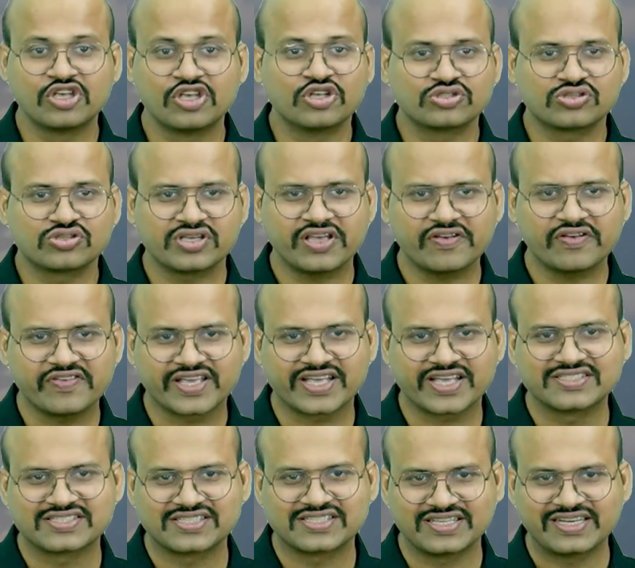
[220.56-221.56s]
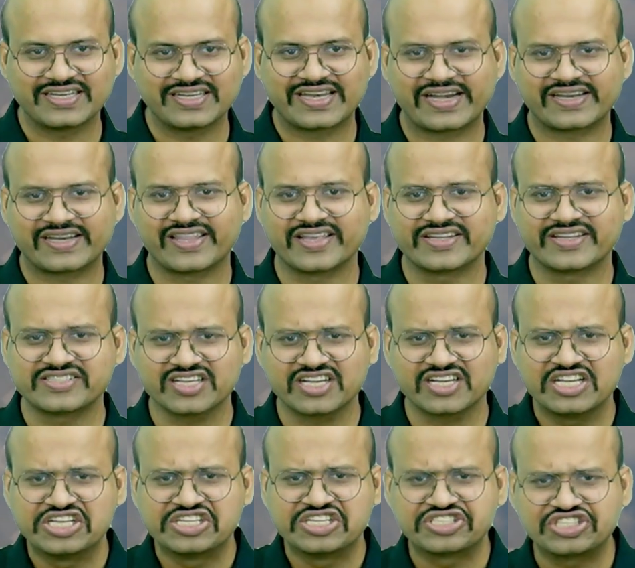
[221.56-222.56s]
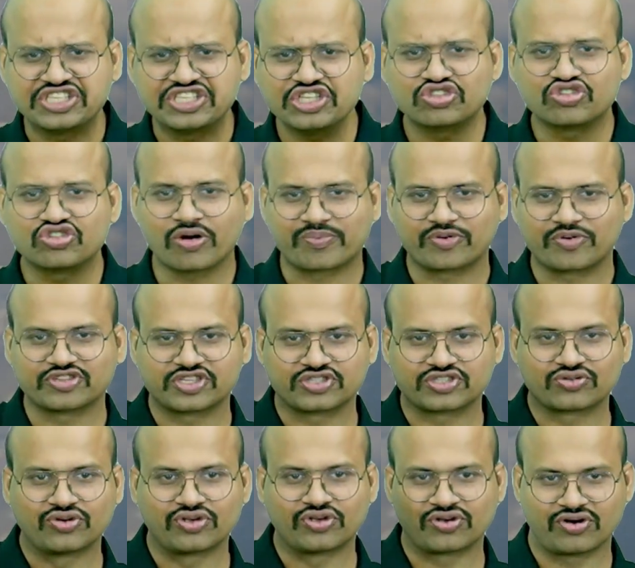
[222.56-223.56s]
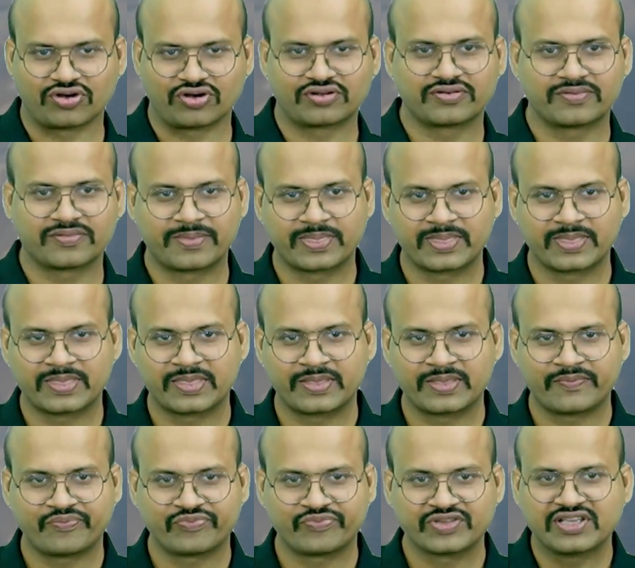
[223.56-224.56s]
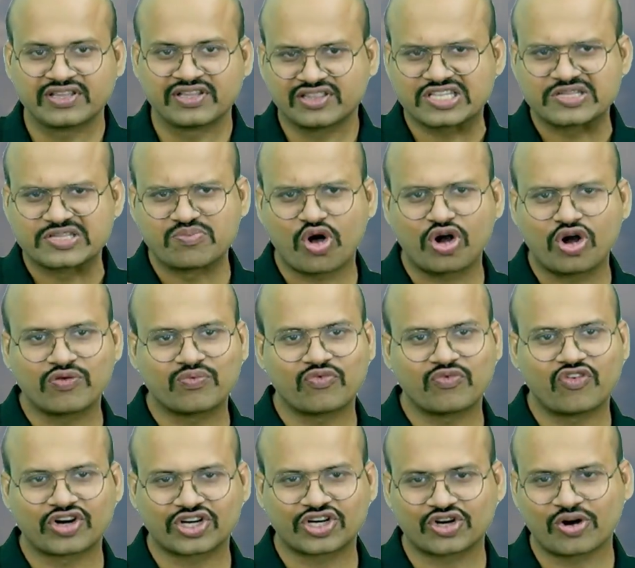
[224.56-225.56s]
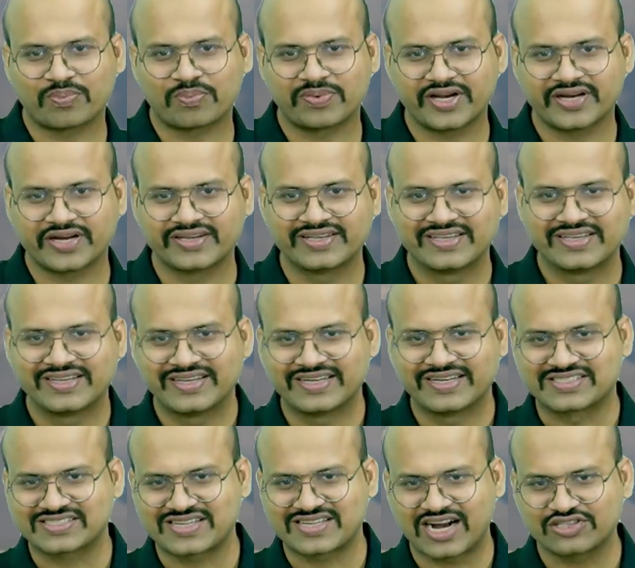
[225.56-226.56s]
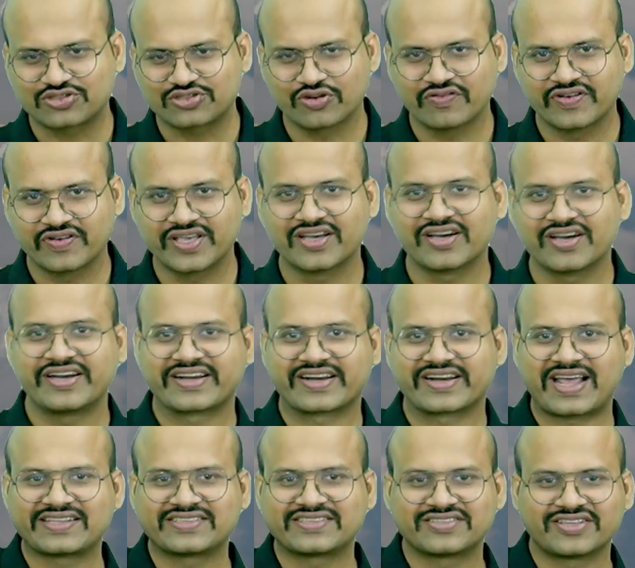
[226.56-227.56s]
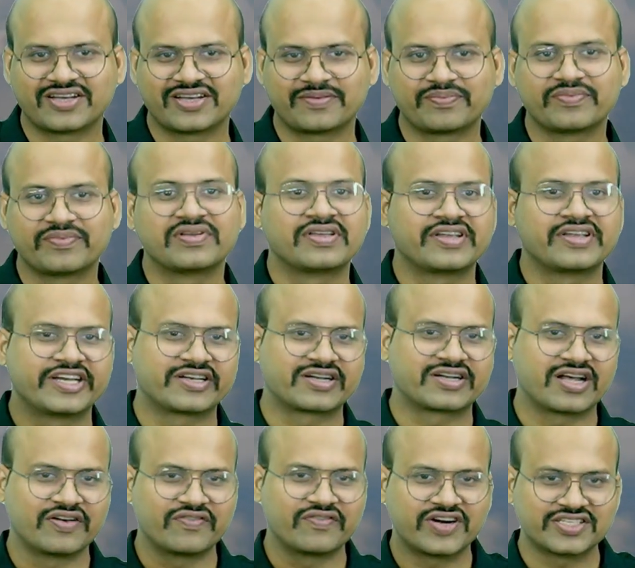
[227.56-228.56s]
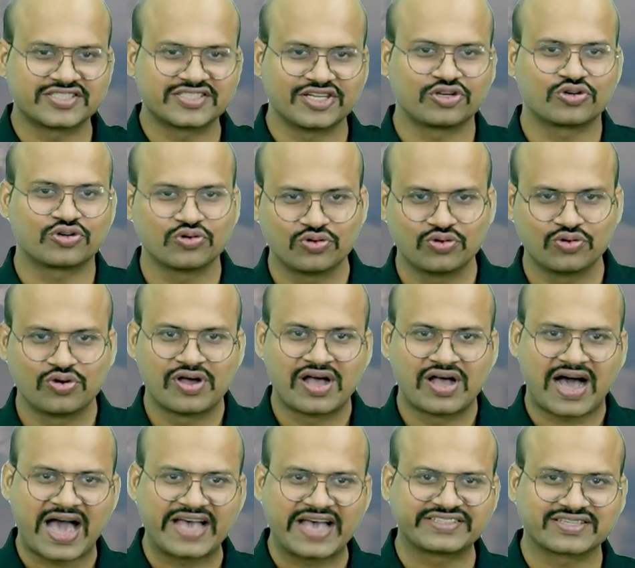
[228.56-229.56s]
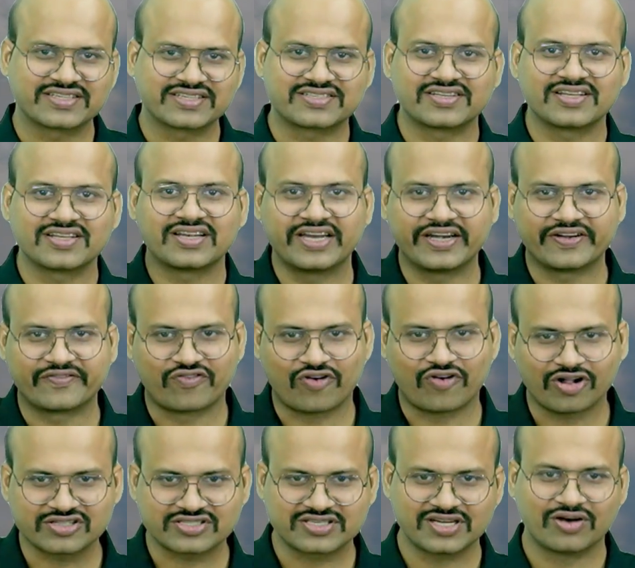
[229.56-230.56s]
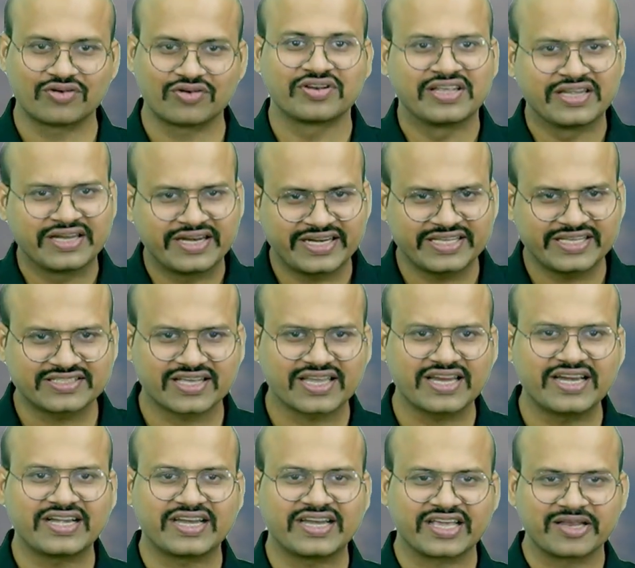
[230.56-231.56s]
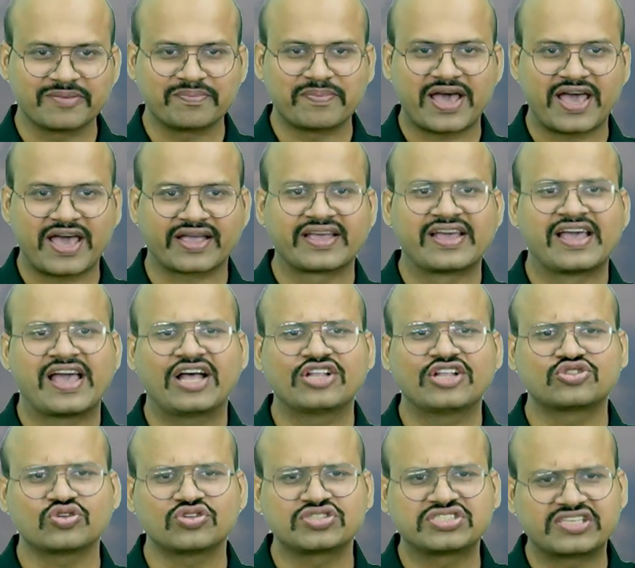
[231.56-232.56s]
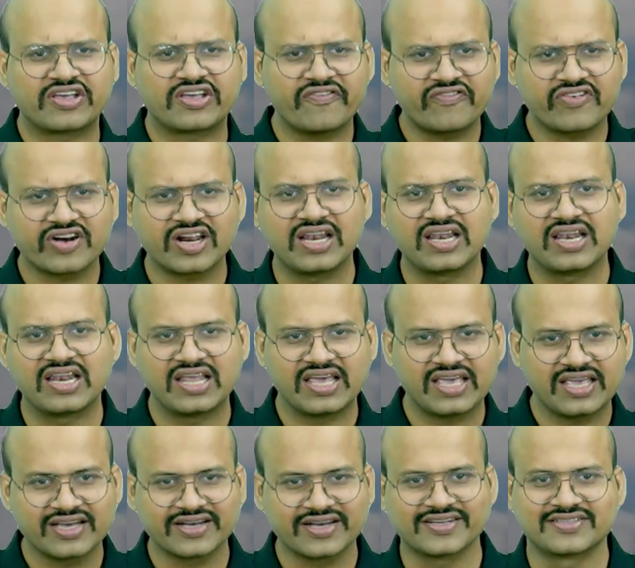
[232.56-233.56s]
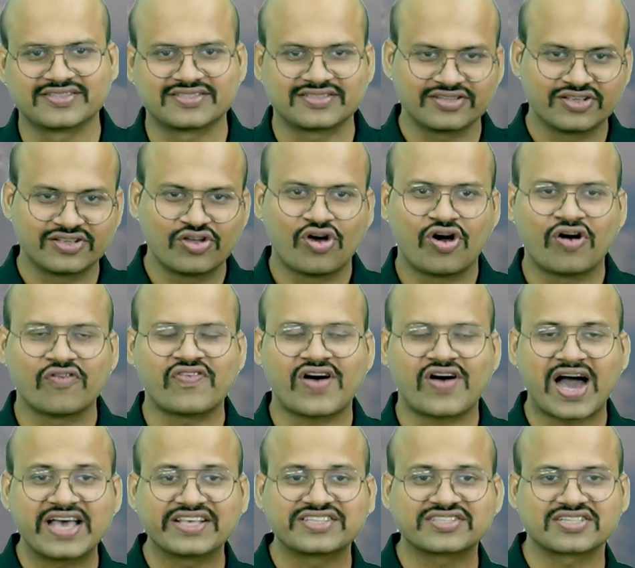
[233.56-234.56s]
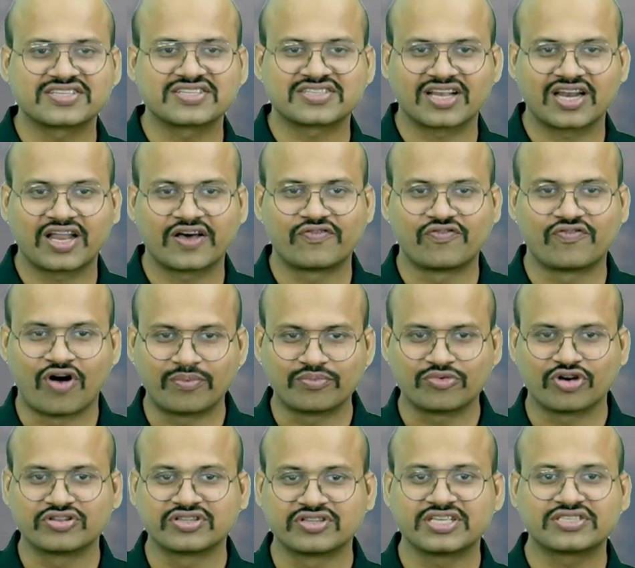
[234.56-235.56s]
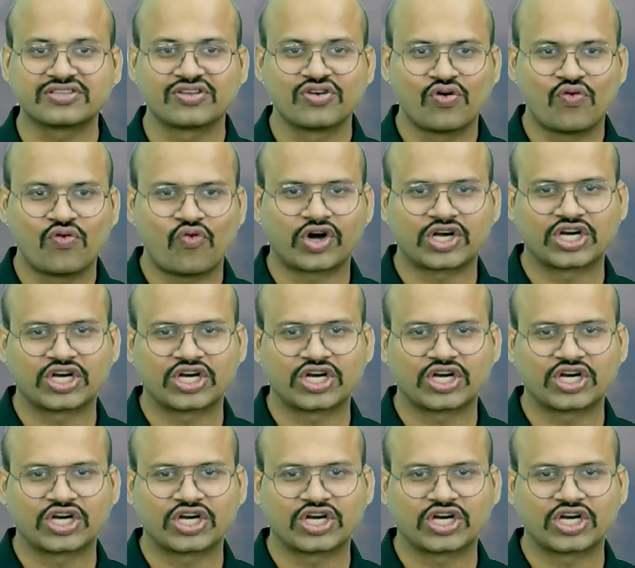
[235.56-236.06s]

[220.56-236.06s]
So here we can see that there is a seesaw process going on. The small water droplet, it starts over here, it rises up, it converts into ice crystal, it falls down, it is again taken back, and so several layers of ice crystal are formed on this water